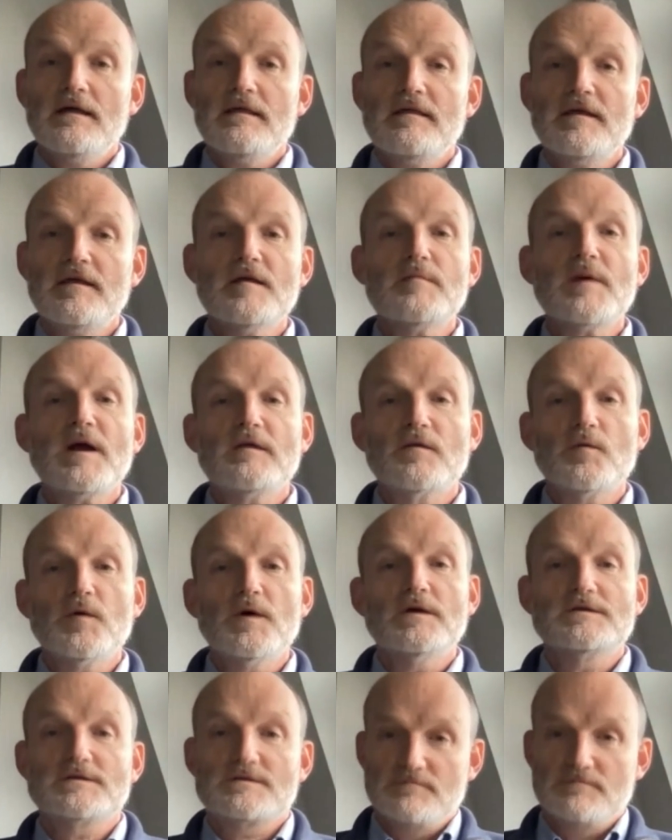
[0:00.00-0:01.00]
Think about the
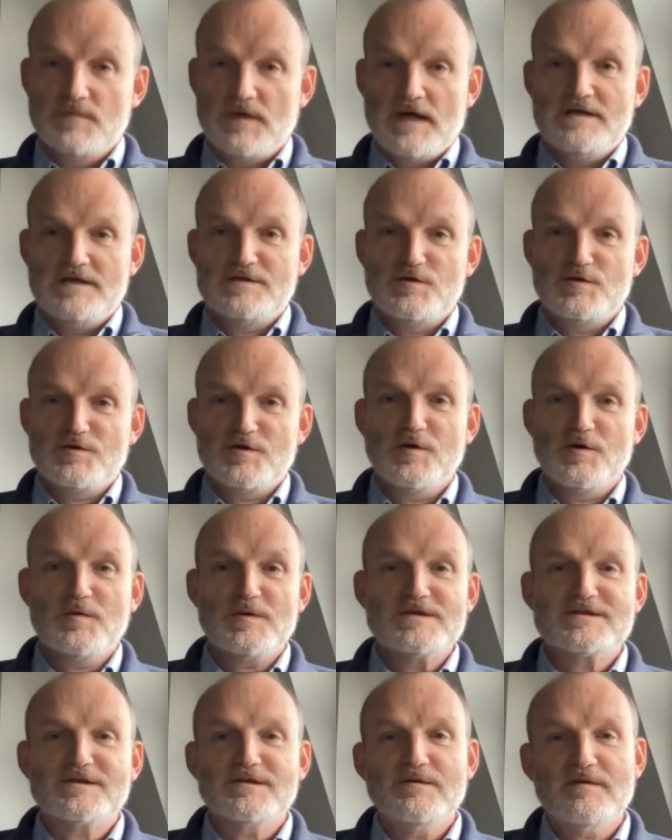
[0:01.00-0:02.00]
words, as you should
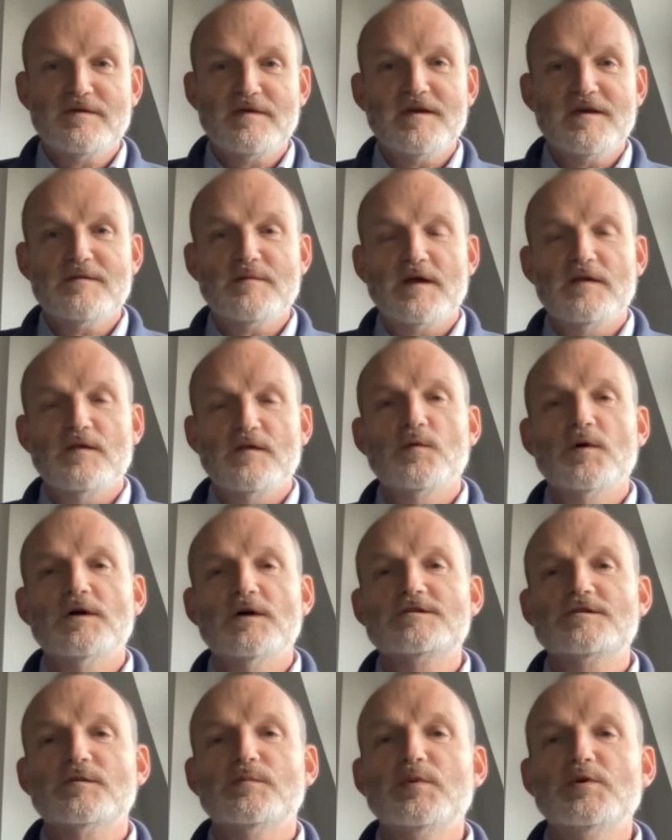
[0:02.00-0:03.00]
always do, think about the
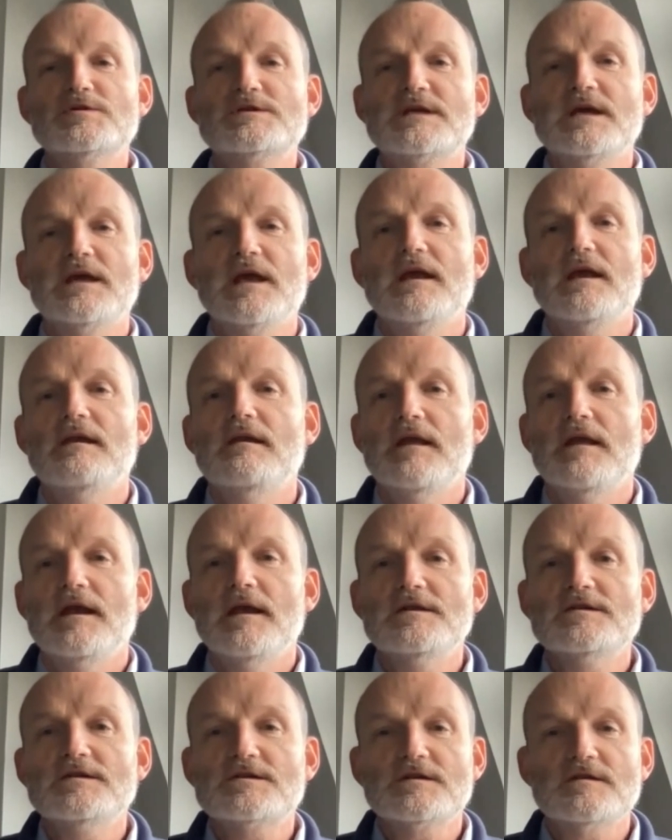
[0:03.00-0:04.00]
words you're putting
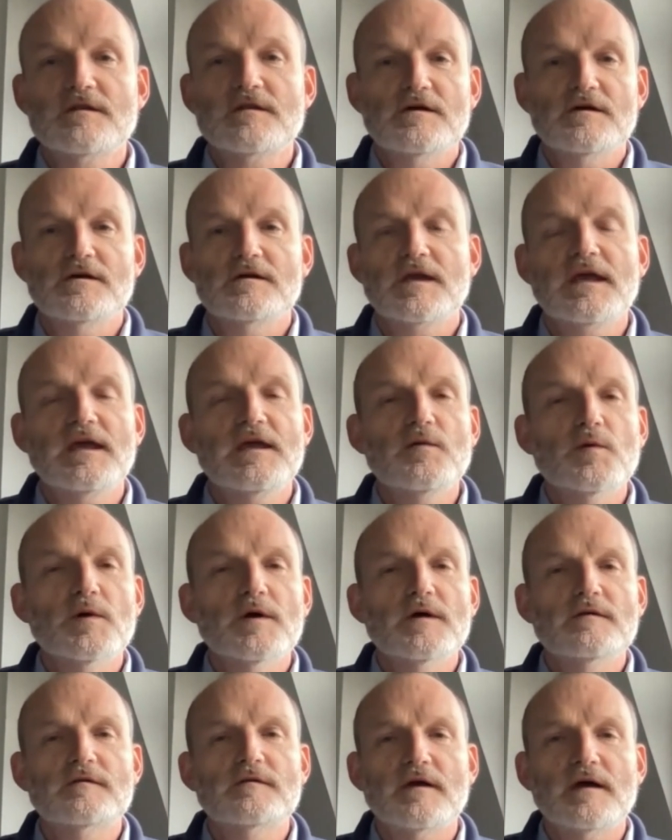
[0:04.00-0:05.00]
into the
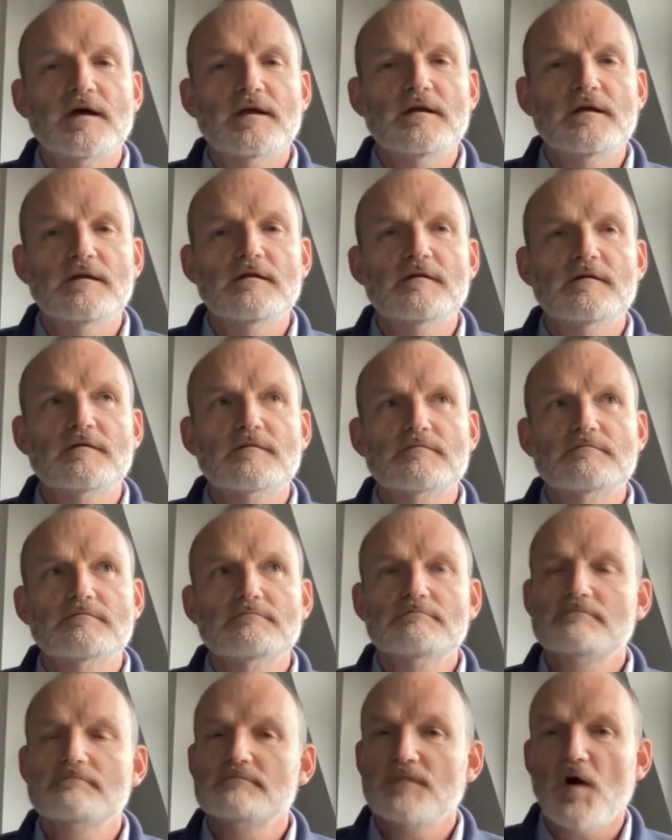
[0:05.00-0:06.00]
keywords. And
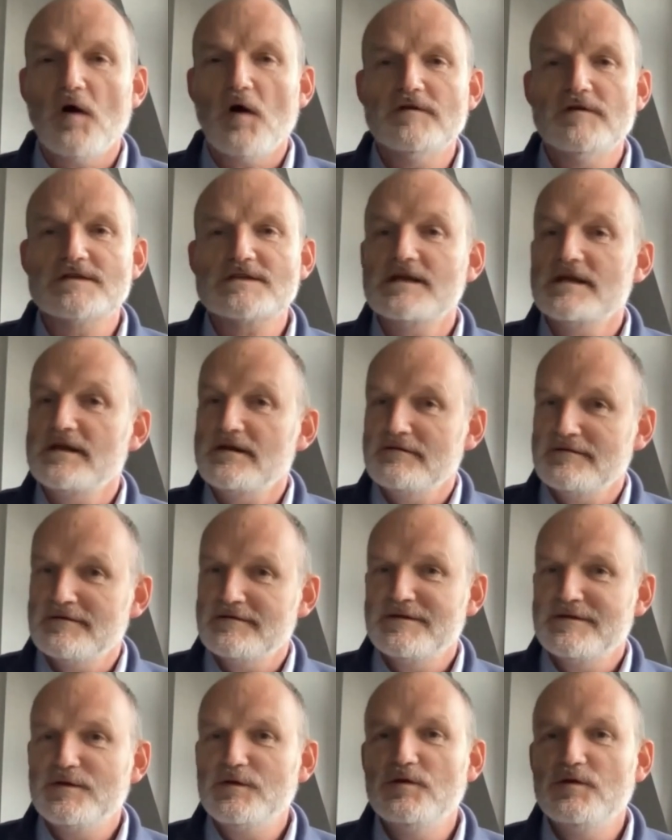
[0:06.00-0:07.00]
obviously,
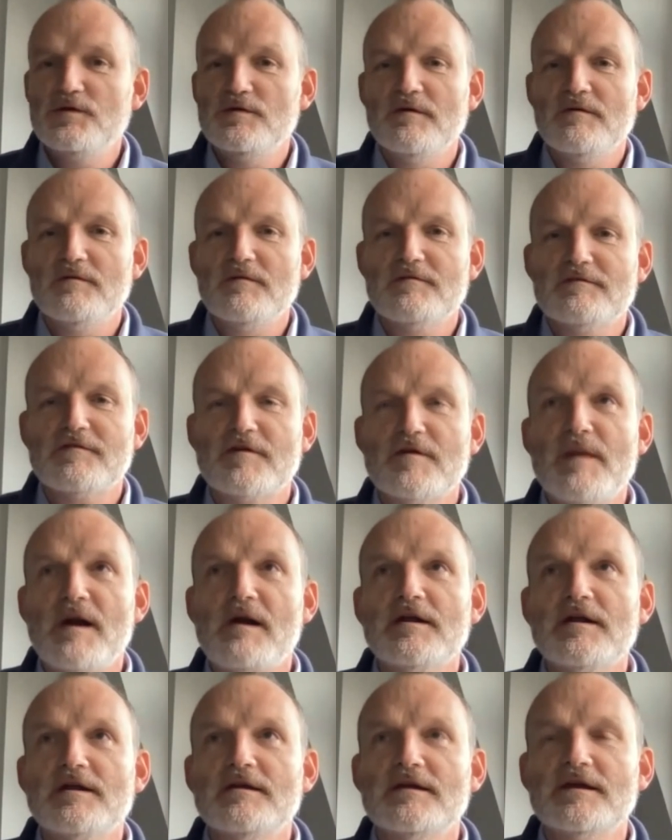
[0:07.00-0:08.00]
for
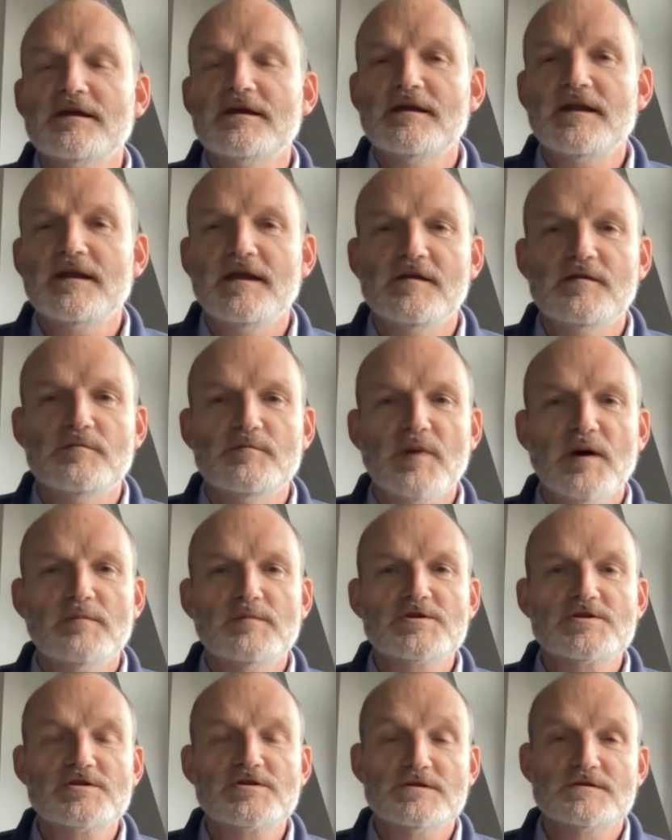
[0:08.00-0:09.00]
American and Canadian
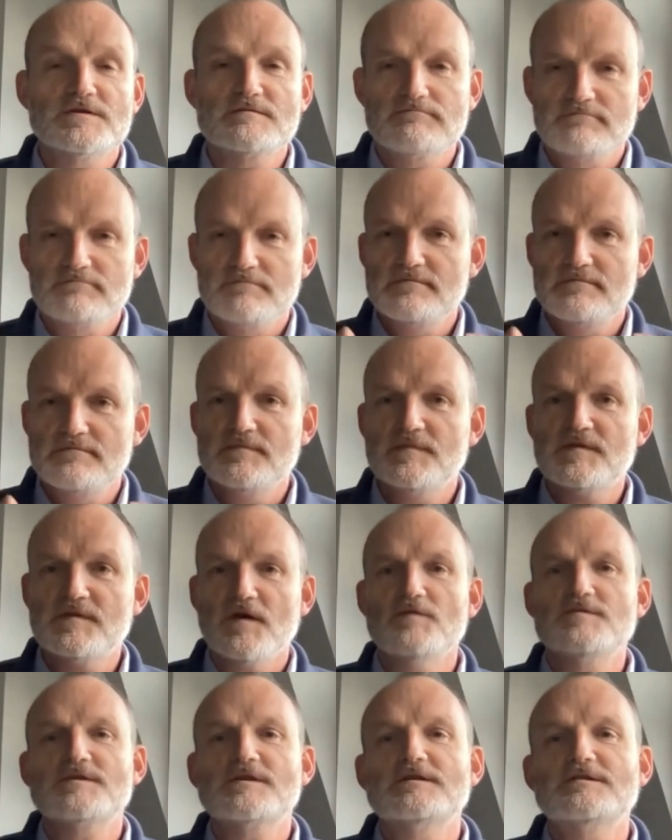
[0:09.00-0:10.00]
publishers,
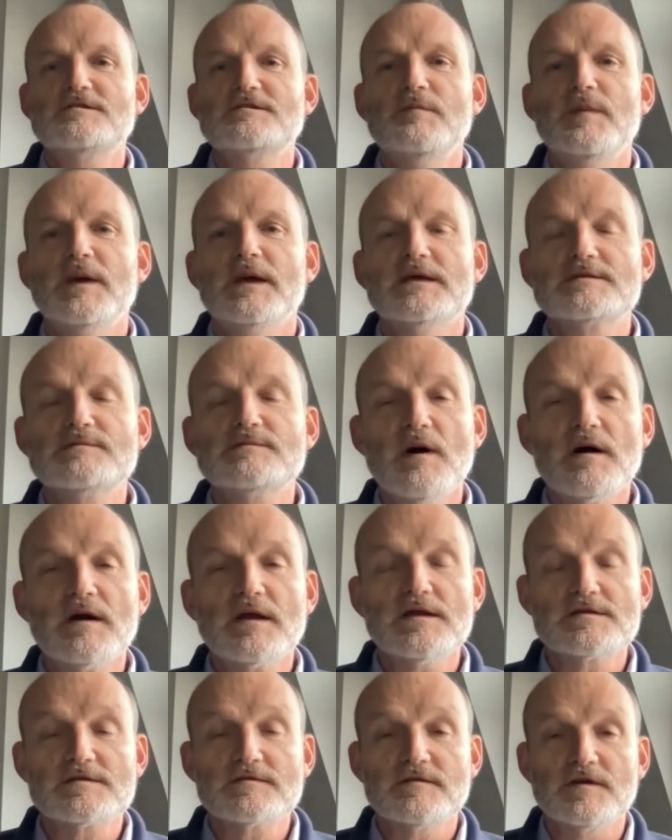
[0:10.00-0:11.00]
those are the two biggest
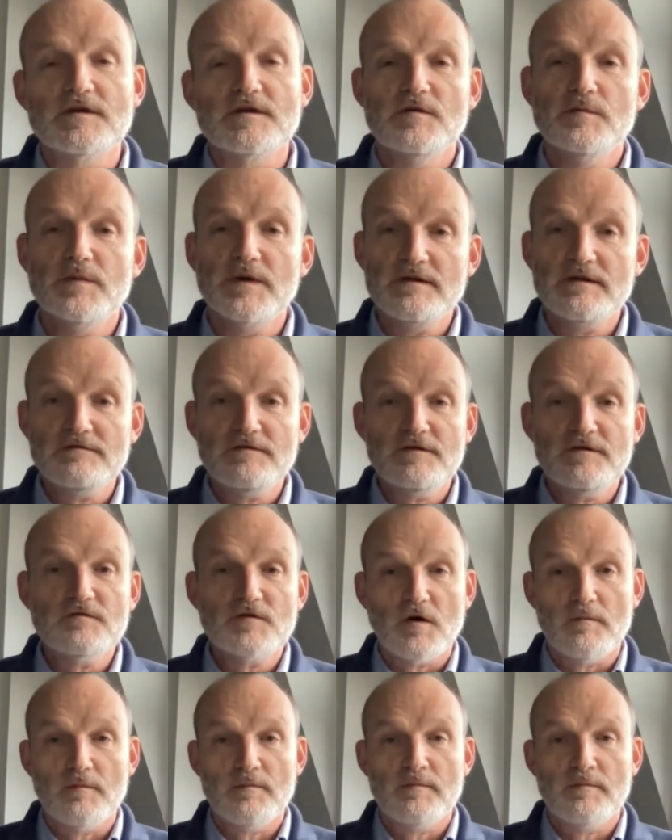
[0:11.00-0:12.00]
markets for you. But if you've
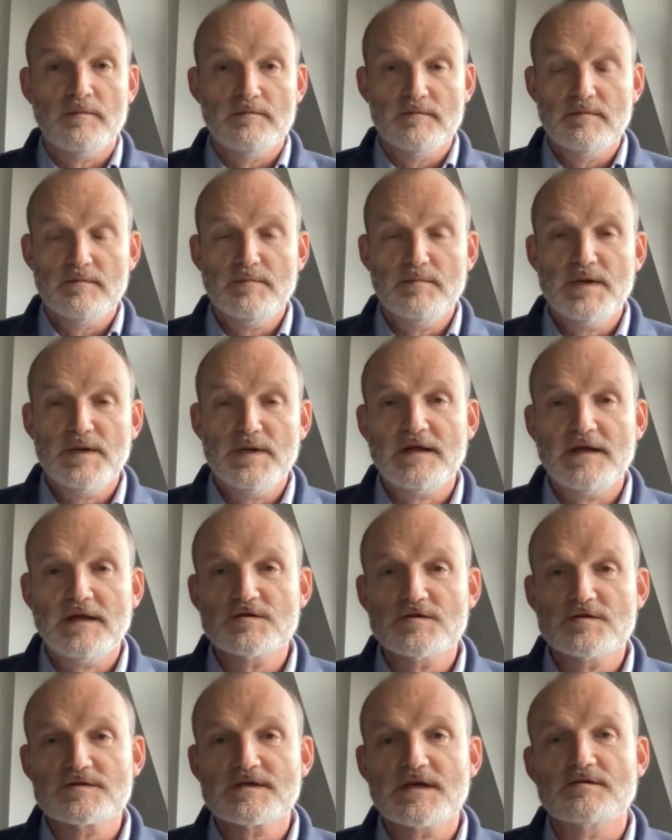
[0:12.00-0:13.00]
got
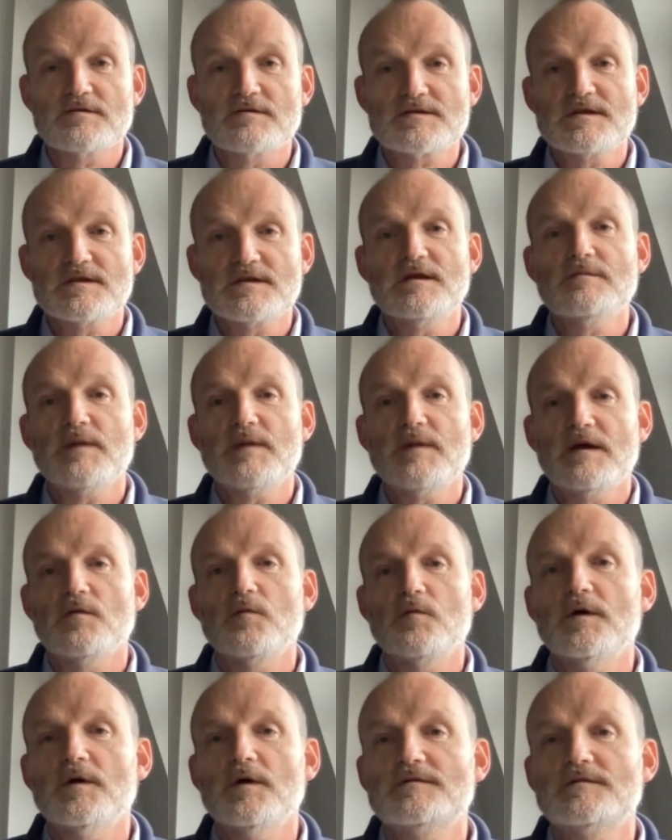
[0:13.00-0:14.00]
potential sales, think about
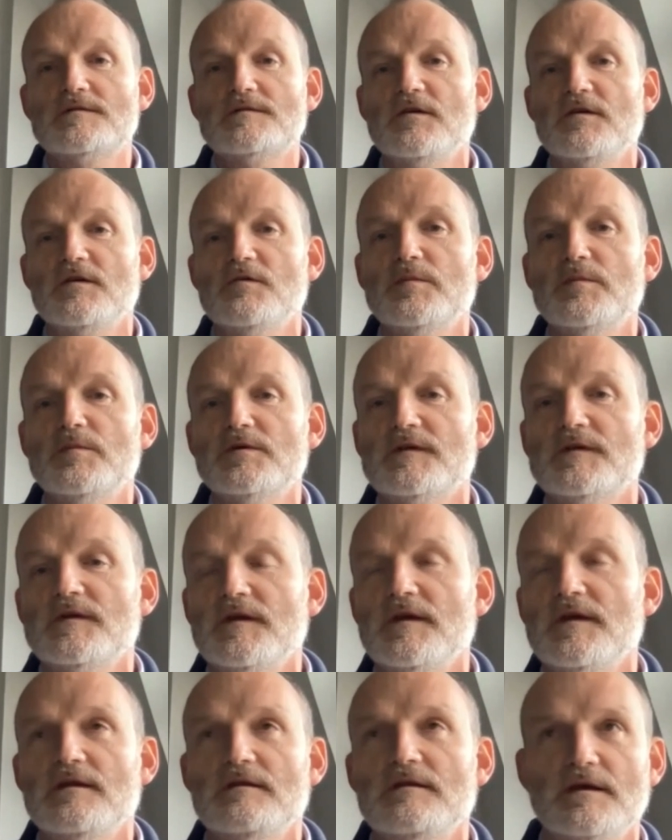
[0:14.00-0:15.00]
the words that you're
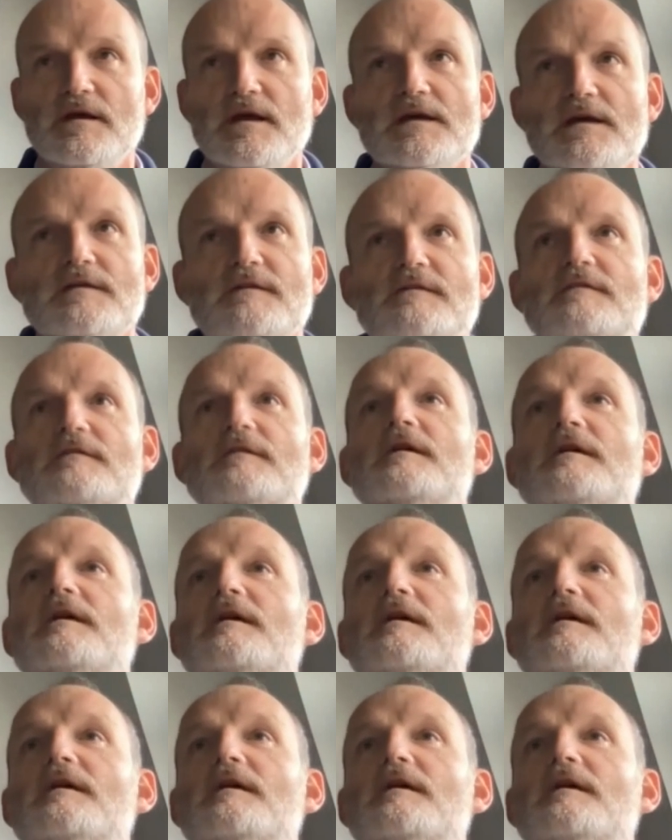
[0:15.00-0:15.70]
putting in. Yes.